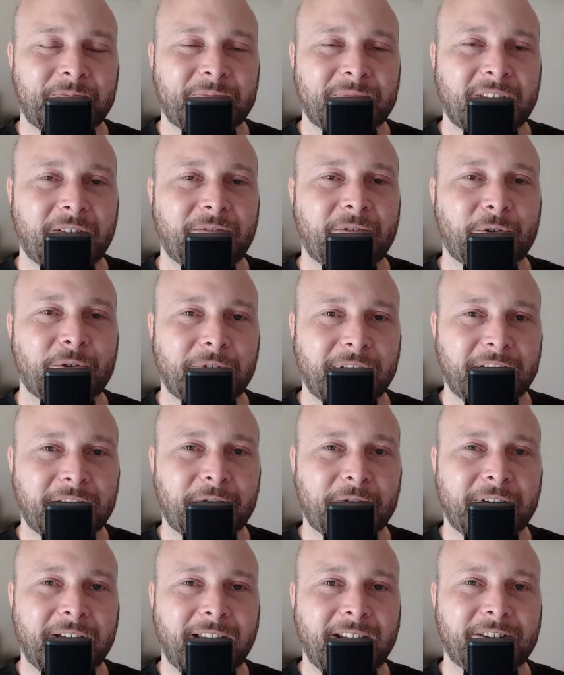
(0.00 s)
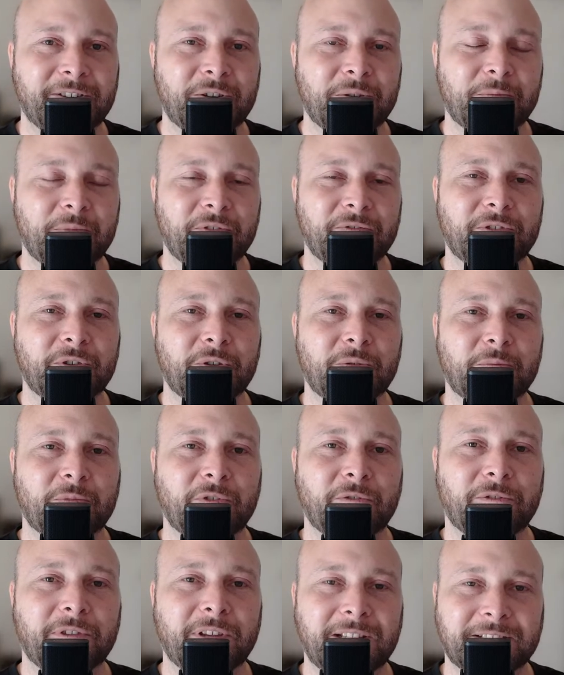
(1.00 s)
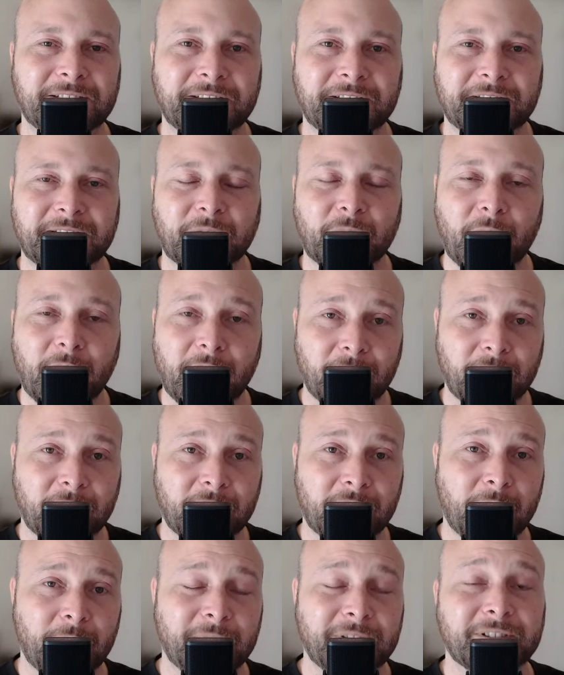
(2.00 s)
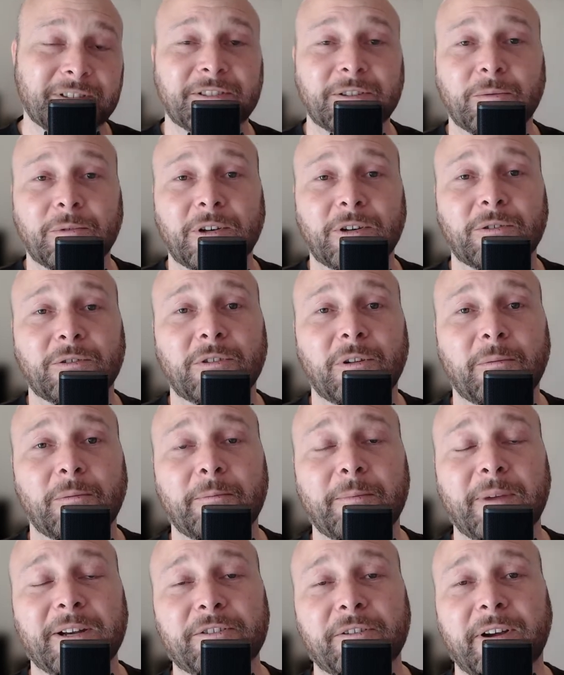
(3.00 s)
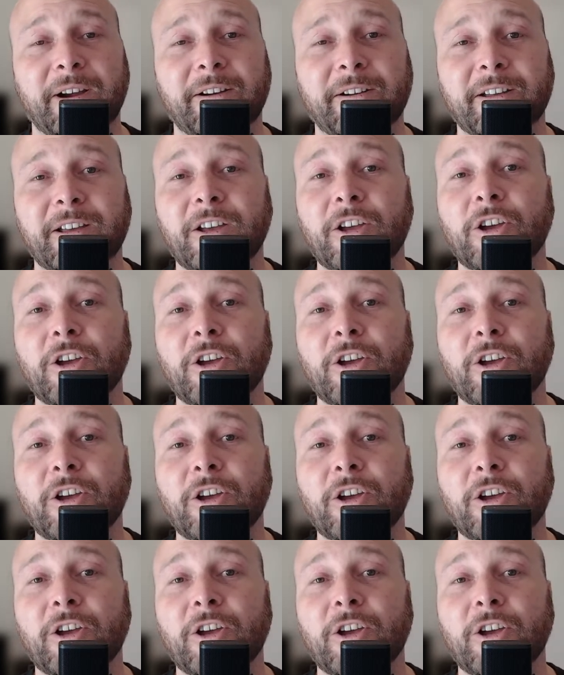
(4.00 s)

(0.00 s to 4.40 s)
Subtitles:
If you're relocated to move within Stillwater, Oklahoma, and Stillwater, Oklahoma metro area,